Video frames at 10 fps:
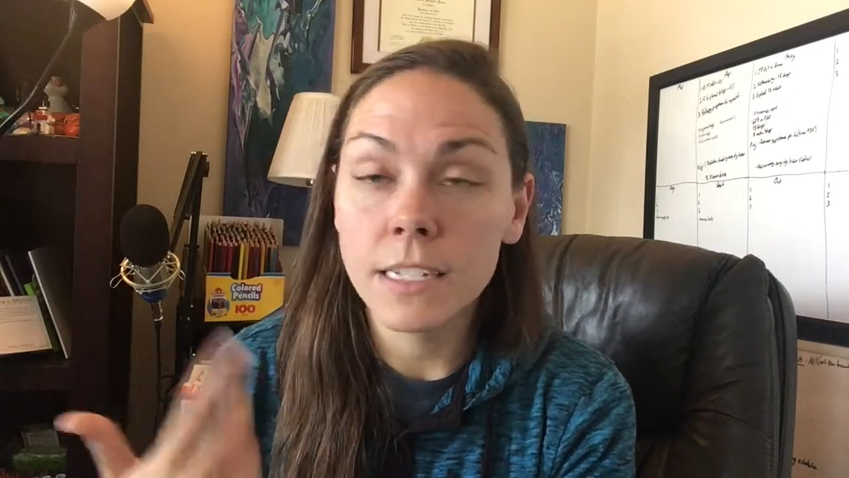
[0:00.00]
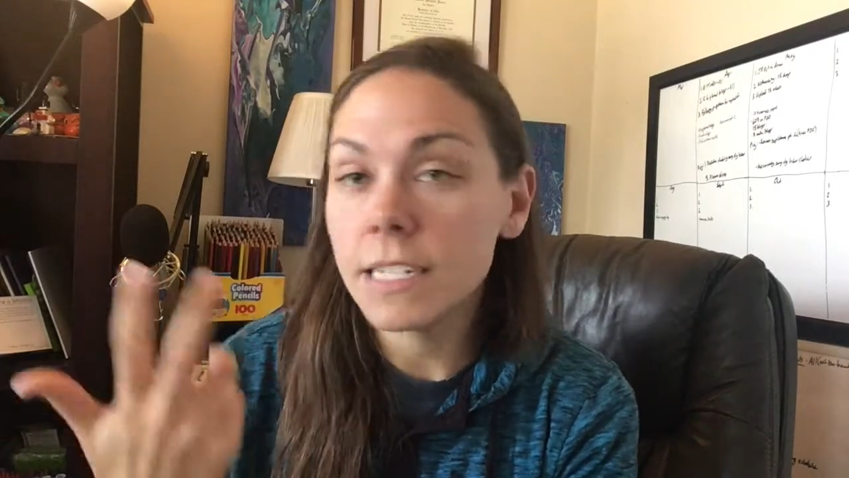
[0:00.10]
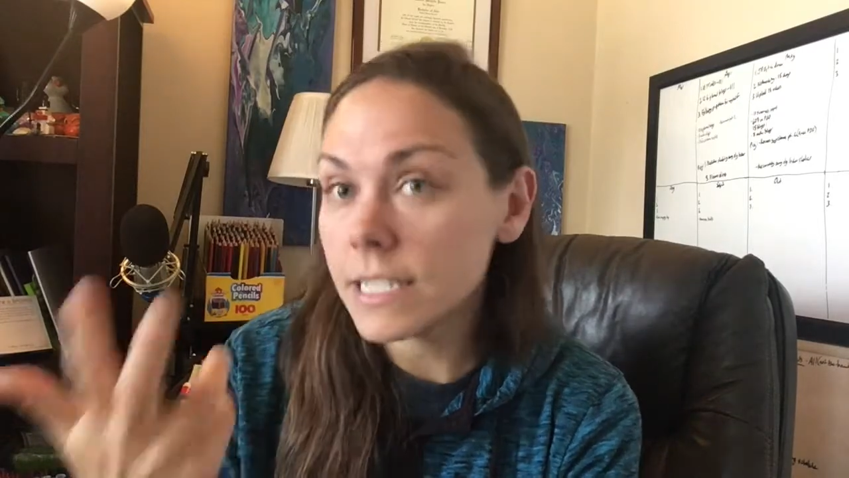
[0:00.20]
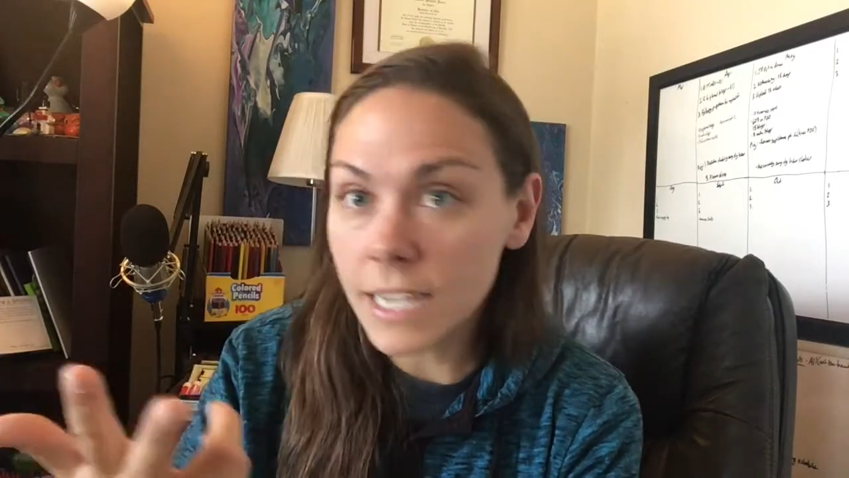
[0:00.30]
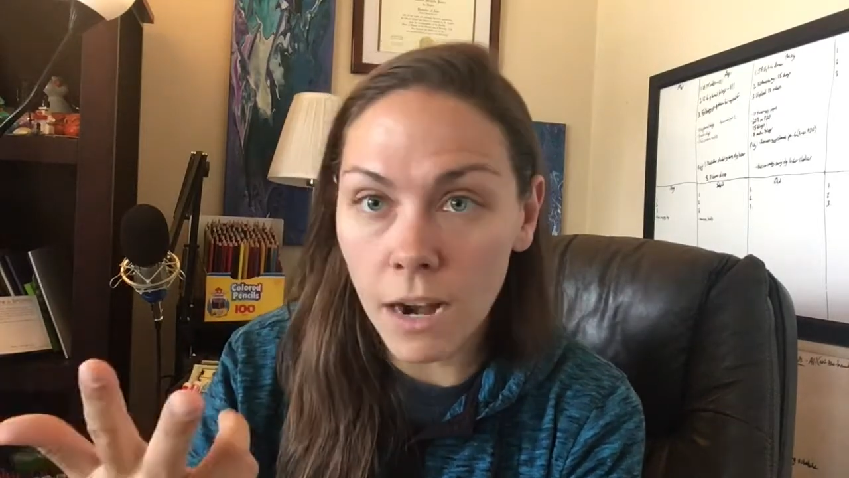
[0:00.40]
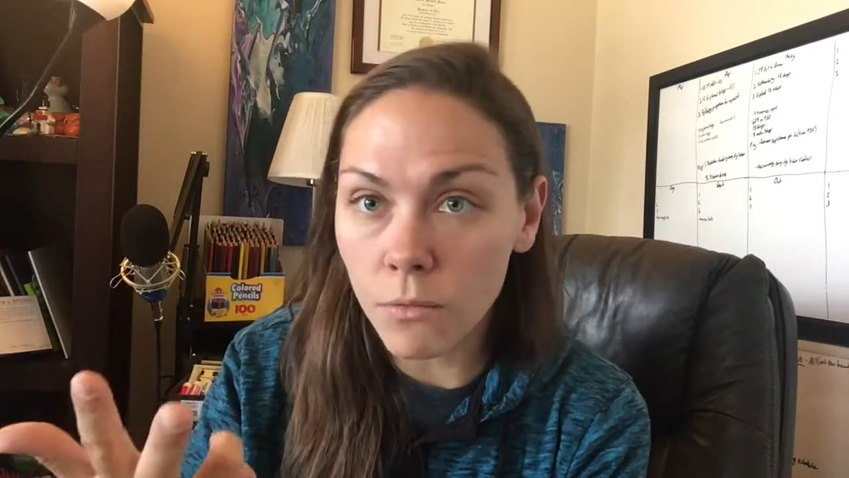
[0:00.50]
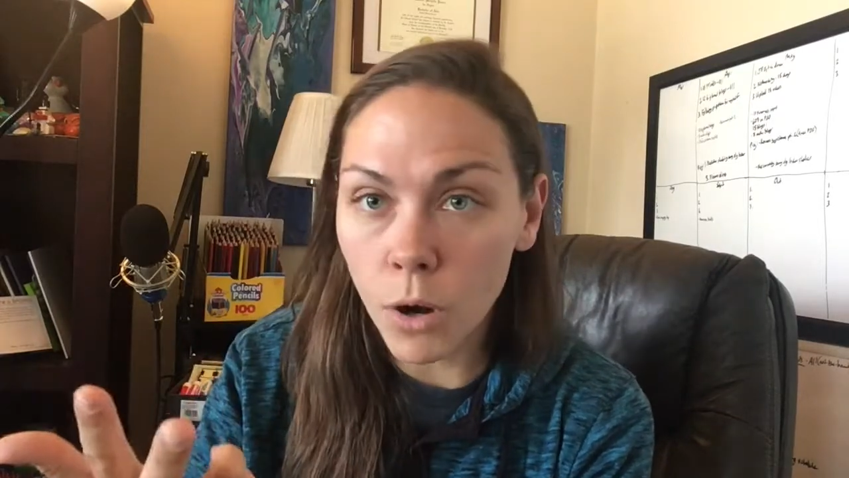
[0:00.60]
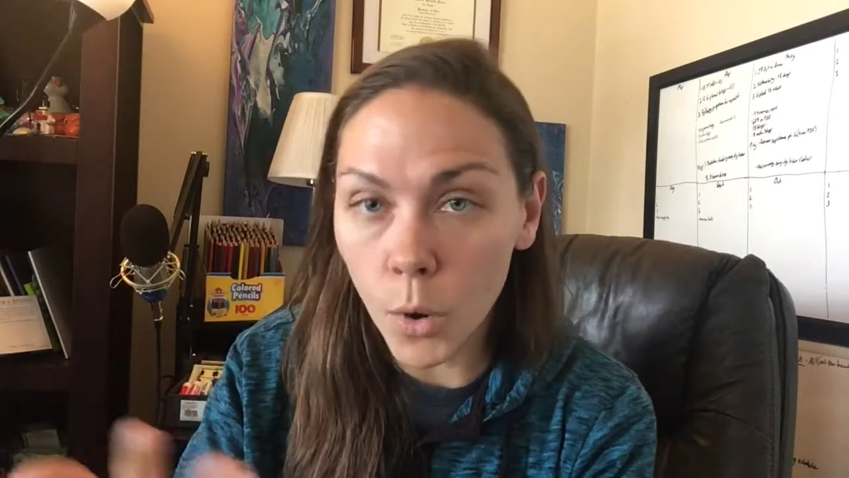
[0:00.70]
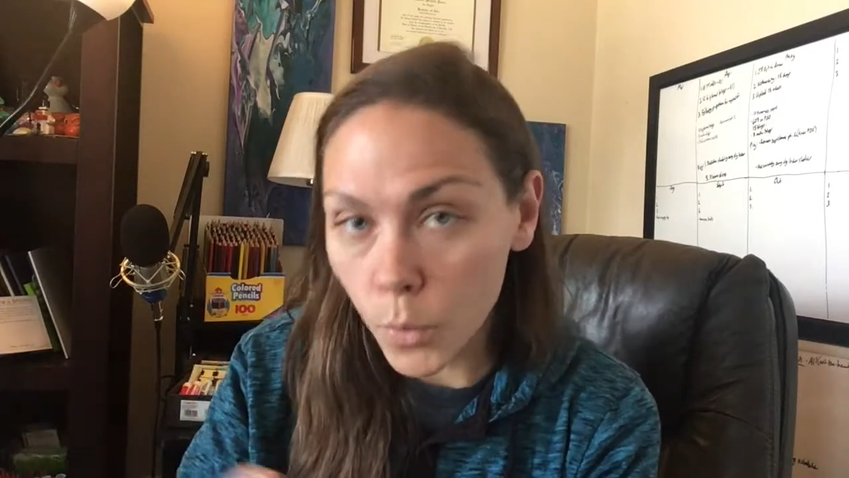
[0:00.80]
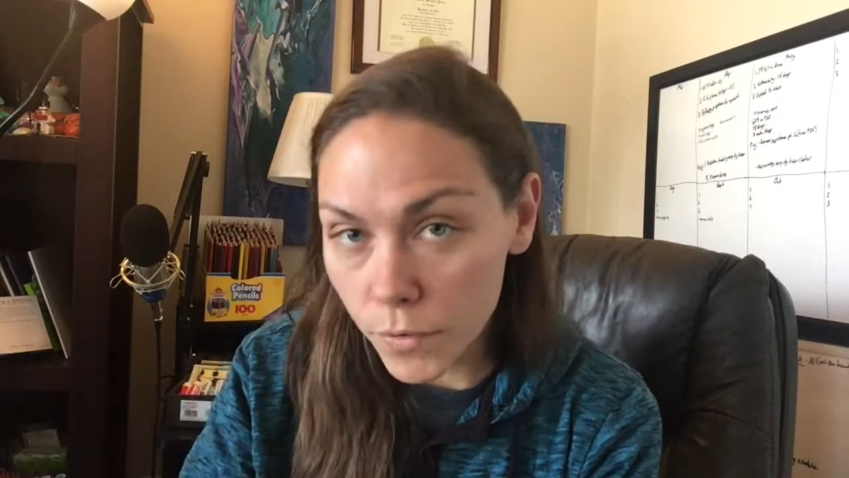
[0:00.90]
discount
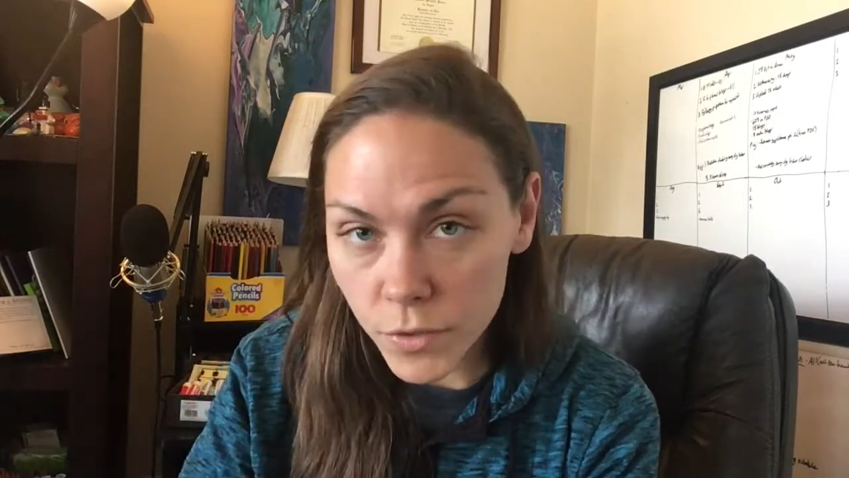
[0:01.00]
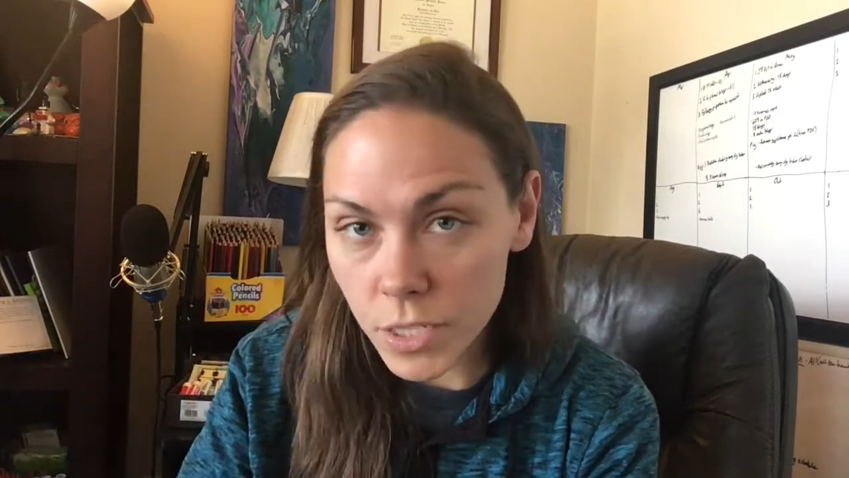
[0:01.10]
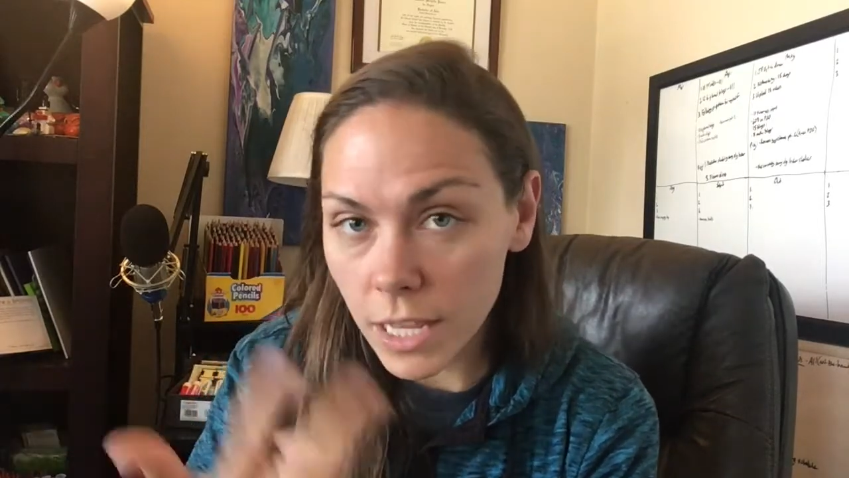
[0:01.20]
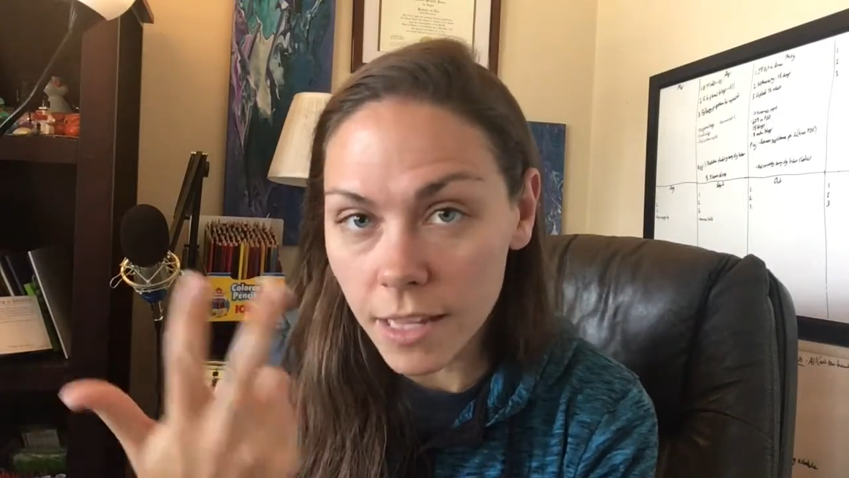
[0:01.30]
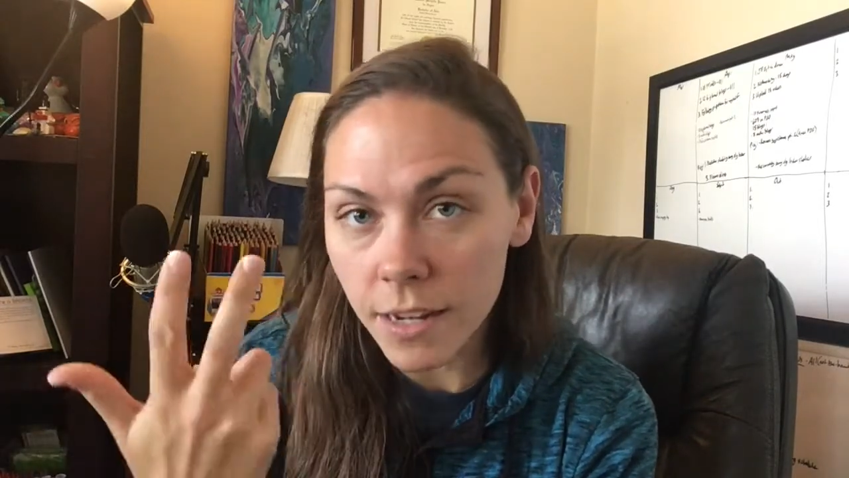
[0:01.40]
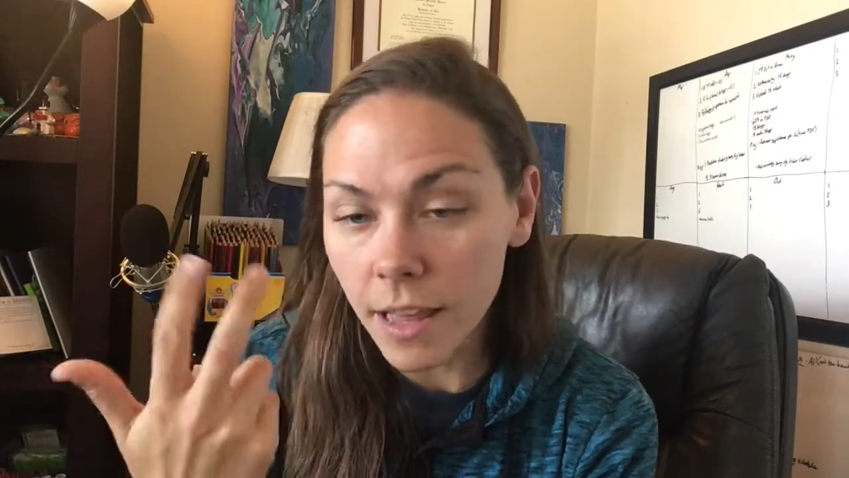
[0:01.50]
code if you're selling